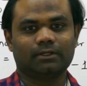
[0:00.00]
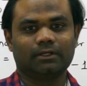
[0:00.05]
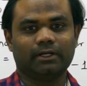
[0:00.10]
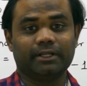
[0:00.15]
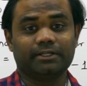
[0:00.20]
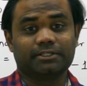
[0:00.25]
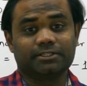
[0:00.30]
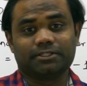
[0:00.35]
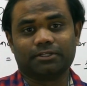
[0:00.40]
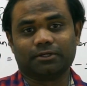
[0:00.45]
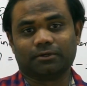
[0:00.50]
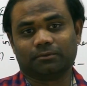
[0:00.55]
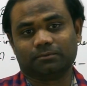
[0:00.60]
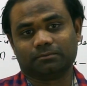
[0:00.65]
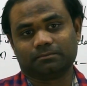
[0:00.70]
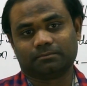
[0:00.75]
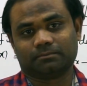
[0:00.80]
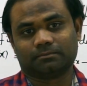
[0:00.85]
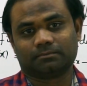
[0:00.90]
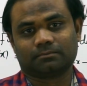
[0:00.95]
Continue.
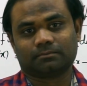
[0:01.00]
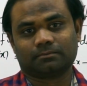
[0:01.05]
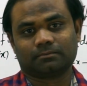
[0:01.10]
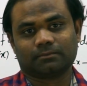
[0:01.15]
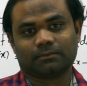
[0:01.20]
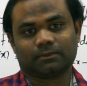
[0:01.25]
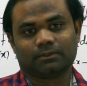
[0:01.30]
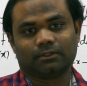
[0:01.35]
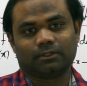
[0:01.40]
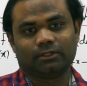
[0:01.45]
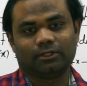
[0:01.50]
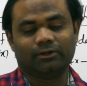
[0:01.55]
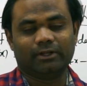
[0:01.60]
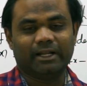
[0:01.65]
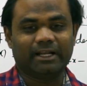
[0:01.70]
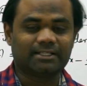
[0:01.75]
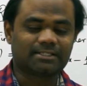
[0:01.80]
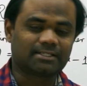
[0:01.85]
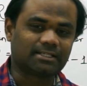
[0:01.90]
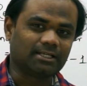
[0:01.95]
Now
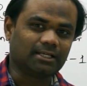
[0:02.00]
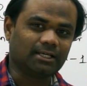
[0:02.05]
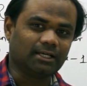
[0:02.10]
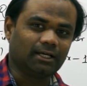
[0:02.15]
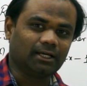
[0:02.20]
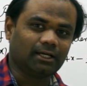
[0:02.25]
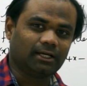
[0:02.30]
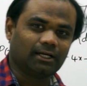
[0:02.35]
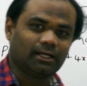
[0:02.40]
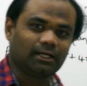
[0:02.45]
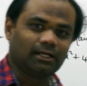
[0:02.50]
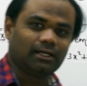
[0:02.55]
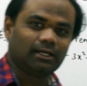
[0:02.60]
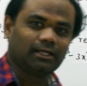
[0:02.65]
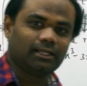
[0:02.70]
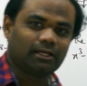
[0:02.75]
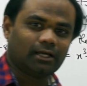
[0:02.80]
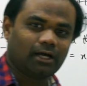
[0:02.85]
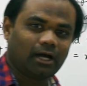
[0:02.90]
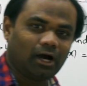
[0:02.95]
let's see
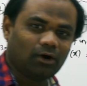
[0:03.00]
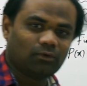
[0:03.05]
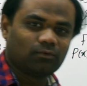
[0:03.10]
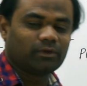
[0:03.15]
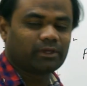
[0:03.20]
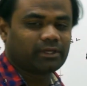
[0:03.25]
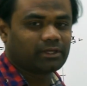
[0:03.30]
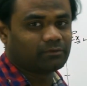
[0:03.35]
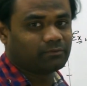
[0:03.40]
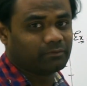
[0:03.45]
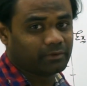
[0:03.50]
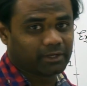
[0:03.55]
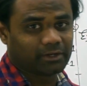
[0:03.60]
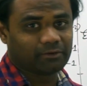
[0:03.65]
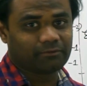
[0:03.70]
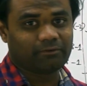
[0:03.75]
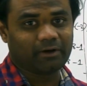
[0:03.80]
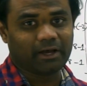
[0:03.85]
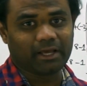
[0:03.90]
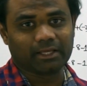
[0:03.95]
how we can
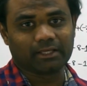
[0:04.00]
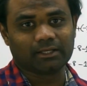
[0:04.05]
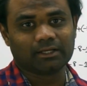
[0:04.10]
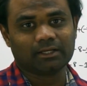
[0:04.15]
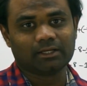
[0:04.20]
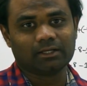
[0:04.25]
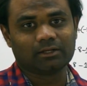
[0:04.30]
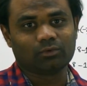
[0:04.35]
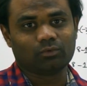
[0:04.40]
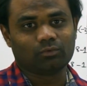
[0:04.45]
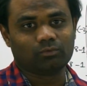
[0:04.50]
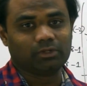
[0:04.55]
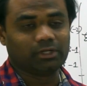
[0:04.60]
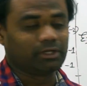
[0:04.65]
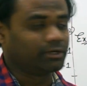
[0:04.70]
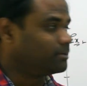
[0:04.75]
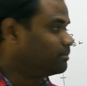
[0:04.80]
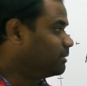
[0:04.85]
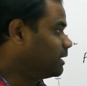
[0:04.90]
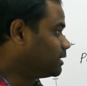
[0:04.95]
verify
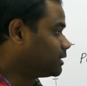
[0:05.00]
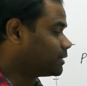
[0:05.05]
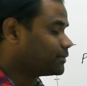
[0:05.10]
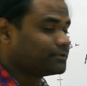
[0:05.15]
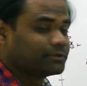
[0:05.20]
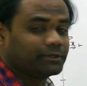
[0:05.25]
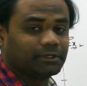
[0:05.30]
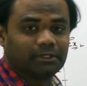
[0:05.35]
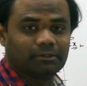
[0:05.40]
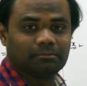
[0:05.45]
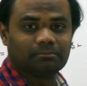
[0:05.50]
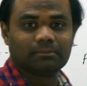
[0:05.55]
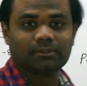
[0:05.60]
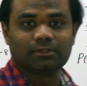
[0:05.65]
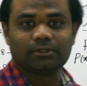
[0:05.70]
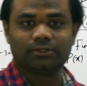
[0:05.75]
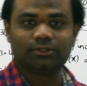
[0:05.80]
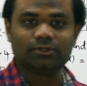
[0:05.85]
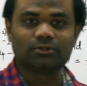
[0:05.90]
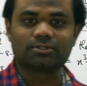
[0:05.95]
the remainder theorem
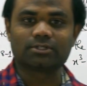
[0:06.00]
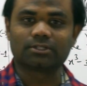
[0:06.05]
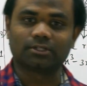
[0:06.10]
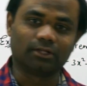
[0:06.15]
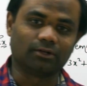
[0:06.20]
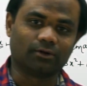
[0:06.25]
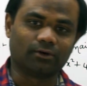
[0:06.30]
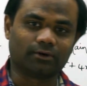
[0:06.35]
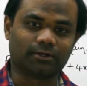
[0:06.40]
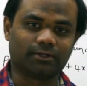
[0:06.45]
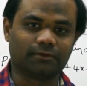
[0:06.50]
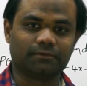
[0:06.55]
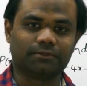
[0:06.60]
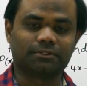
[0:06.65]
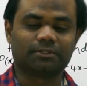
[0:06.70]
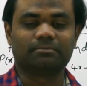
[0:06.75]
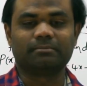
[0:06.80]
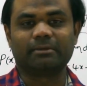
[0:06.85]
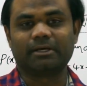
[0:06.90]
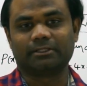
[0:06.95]
using the long
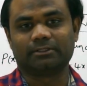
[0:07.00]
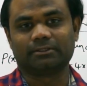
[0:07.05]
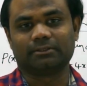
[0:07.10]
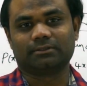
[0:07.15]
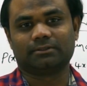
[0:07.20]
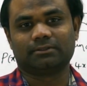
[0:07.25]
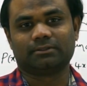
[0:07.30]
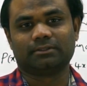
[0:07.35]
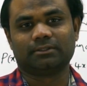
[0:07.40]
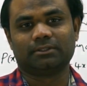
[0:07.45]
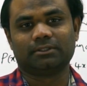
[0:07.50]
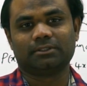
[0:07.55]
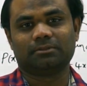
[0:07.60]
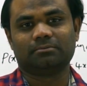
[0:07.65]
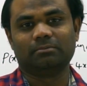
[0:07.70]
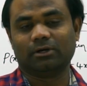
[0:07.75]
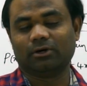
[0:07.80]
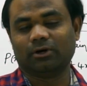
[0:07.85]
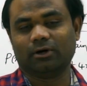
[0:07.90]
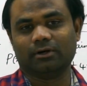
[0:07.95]
division method,
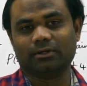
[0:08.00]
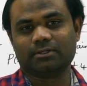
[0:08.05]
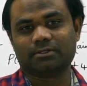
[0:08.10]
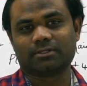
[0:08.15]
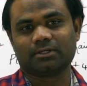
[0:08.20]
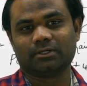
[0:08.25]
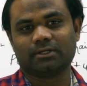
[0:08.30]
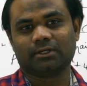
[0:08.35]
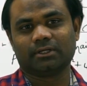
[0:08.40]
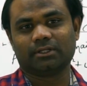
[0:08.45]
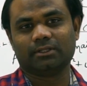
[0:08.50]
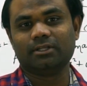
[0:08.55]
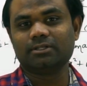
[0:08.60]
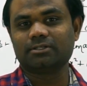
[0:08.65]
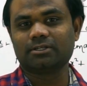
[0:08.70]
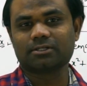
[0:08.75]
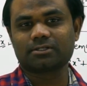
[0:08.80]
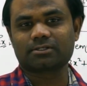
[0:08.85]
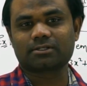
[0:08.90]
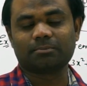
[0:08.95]
because
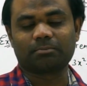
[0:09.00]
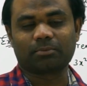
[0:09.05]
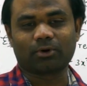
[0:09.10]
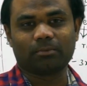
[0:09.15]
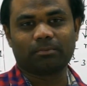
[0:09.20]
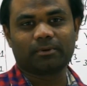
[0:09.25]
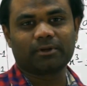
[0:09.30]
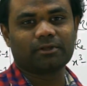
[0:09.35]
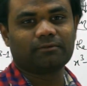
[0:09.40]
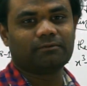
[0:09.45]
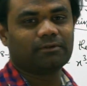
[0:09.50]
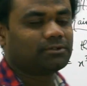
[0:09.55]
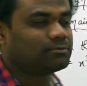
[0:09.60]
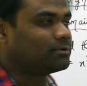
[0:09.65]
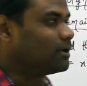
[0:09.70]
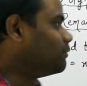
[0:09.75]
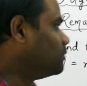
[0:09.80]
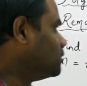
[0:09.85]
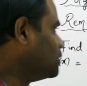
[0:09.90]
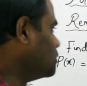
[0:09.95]
this is the property which we
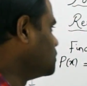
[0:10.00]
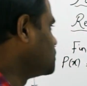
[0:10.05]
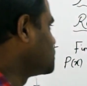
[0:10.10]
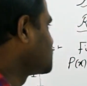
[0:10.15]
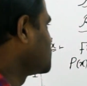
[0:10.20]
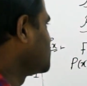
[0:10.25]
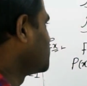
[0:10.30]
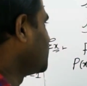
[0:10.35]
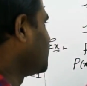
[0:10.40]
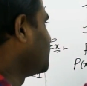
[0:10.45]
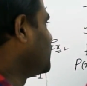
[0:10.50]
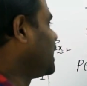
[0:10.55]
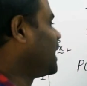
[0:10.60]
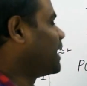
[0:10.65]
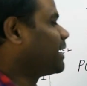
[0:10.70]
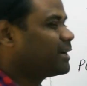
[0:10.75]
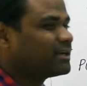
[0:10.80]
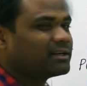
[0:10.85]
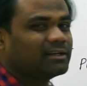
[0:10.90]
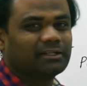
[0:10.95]
have used
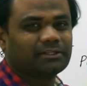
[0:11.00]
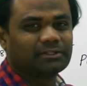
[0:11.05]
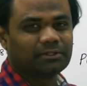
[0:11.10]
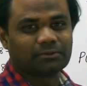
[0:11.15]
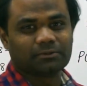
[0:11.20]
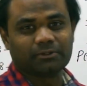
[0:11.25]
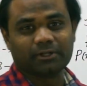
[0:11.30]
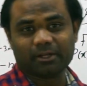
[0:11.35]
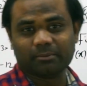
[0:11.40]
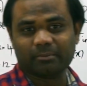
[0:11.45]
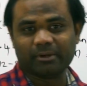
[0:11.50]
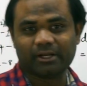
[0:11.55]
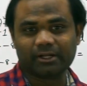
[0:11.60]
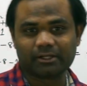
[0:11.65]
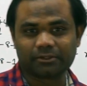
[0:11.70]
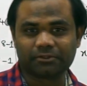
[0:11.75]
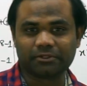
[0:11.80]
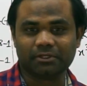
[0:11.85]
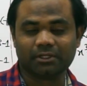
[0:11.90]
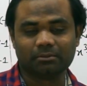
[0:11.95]
directly through the
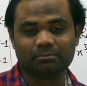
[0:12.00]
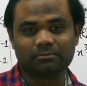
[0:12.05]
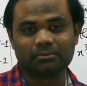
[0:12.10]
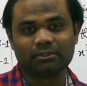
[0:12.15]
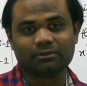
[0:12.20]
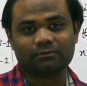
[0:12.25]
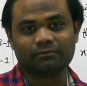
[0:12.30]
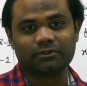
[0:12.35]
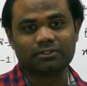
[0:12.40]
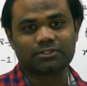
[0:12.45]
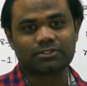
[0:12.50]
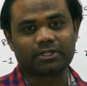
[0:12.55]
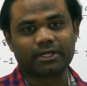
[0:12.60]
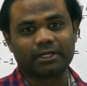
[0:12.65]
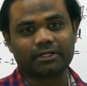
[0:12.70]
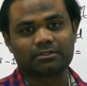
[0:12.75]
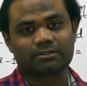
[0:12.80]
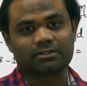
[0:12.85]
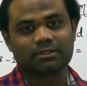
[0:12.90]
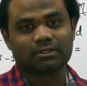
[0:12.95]
remainder theorem, which
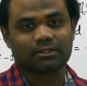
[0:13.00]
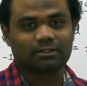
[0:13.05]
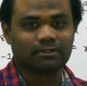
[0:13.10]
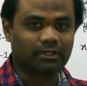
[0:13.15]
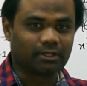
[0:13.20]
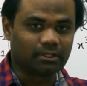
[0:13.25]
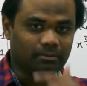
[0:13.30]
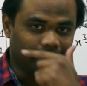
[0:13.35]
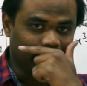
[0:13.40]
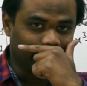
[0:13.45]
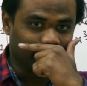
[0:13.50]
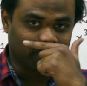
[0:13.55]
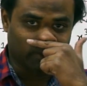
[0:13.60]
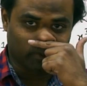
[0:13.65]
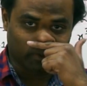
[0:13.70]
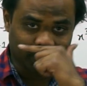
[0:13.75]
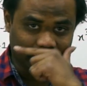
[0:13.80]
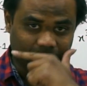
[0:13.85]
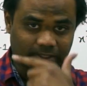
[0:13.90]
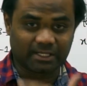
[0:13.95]
states the
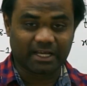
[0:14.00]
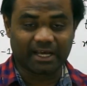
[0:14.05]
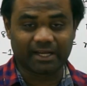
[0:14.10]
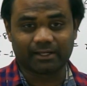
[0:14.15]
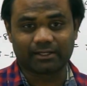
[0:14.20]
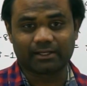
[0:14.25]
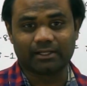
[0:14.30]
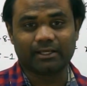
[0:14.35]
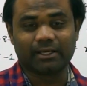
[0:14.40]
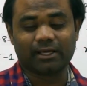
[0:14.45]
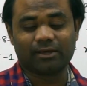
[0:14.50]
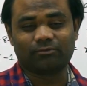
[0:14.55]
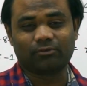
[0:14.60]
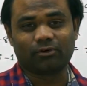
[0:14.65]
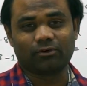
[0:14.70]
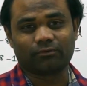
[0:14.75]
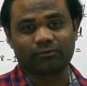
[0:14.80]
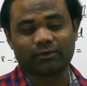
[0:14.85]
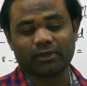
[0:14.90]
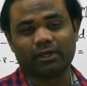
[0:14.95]
remainder is directly f
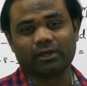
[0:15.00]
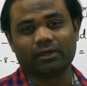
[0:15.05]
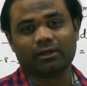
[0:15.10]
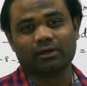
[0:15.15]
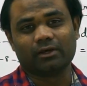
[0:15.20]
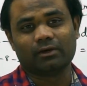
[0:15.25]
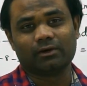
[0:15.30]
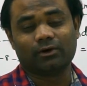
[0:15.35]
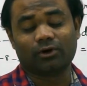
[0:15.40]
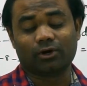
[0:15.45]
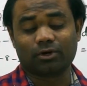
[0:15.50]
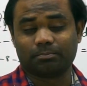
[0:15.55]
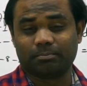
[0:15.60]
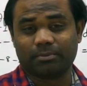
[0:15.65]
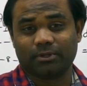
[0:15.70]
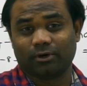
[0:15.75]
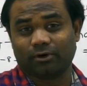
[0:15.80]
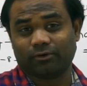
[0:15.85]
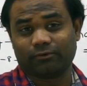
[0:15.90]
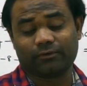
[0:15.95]
of a or
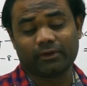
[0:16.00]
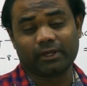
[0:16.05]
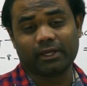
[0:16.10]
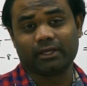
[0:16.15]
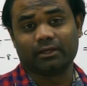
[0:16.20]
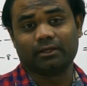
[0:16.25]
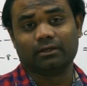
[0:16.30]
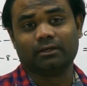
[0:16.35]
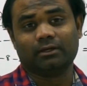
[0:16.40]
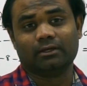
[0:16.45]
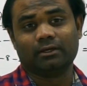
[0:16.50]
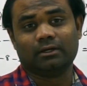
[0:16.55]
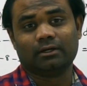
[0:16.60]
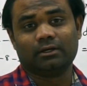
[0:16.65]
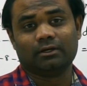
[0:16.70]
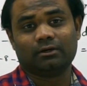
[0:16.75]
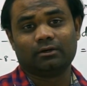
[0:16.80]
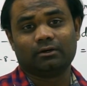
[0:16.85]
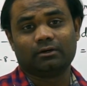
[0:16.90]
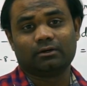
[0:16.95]
p of a
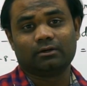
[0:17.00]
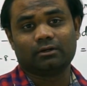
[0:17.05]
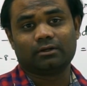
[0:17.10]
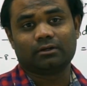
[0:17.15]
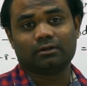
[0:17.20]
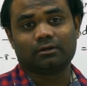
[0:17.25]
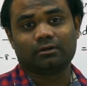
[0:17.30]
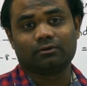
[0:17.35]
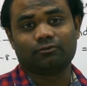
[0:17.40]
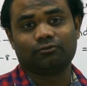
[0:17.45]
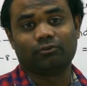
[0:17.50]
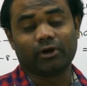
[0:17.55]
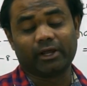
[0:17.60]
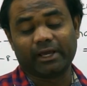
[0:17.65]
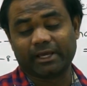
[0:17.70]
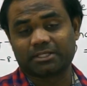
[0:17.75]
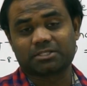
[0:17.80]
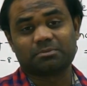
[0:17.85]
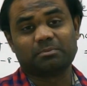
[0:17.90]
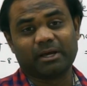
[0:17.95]
for
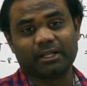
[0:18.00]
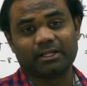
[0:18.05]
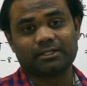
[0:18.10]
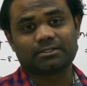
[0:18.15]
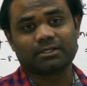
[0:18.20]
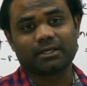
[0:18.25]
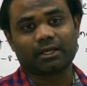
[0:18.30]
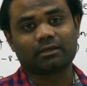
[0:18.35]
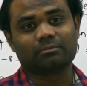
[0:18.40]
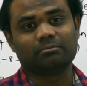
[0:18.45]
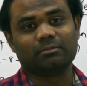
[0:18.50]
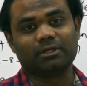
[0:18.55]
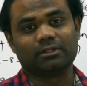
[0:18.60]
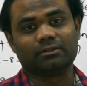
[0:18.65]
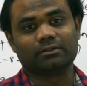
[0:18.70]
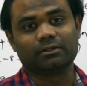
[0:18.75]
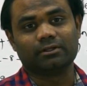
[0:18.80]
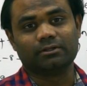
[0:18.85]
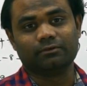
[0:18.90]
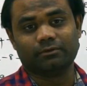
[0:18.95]
x minus a
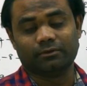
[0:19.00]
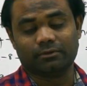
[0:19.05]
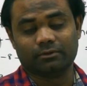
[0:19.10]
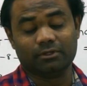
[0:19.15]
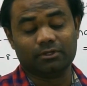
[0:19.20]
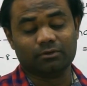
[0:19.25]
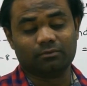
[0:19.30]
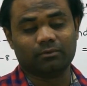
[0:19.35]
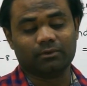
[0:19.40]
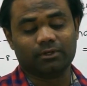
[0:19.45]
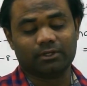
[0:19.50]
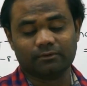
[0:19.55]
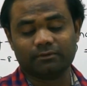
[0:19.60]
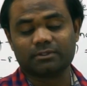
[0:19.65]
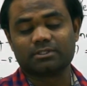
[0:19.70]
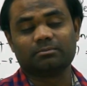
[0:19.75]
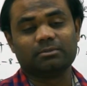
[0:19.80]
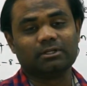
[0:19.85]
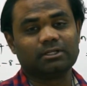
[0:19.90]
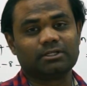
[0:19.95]
being the
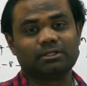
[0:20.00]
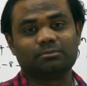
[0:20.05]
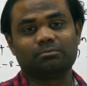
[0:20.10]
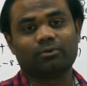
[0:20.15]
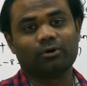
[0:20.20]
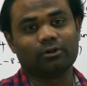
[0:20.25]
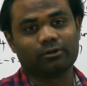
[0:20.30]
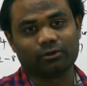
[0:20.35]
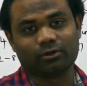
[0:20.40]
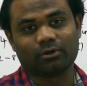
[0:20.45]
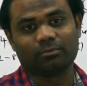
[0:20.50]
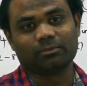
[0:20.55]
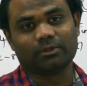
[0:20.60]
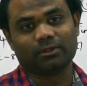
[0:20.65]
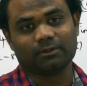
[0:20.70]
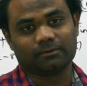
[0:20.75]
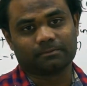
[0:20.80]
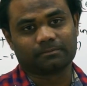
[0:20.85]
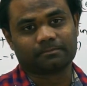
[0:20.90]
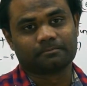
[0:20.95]
divisibility
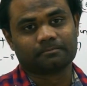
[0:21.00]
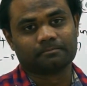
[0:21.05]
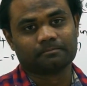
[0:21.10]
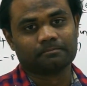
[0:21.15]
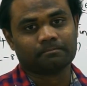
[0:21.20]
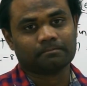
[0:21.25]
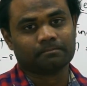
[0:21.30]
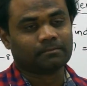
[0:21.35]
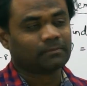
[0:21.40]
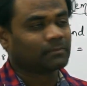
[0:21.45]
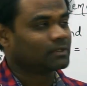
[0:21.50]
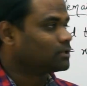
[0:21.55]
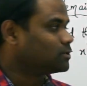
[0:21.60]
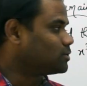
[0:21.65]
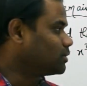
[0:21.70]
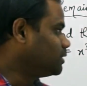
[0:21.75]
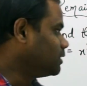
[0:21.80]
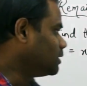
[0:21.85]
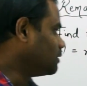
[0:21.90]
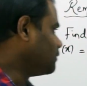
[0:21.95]
polynomial.
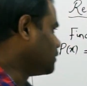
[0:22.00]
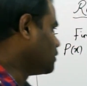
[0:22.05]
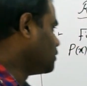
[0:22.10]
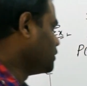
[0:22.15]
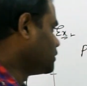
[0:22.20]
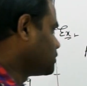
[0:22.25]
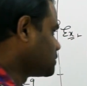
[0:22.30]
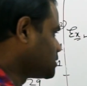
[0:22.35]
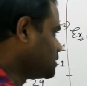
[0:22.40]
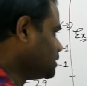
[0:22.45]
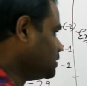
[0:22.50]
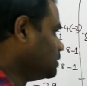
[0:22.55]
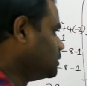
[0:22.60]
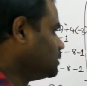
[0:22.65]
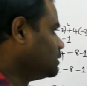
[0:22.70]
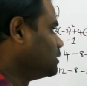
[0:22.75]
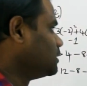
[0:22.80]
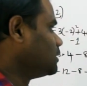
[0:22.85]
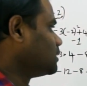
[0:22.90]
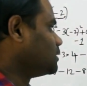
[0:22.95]
So here we're going to
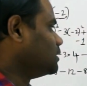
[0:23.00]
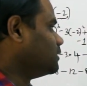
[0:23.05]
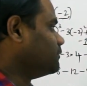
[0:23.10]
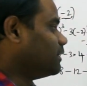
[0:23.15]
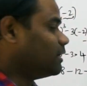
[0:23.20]
see the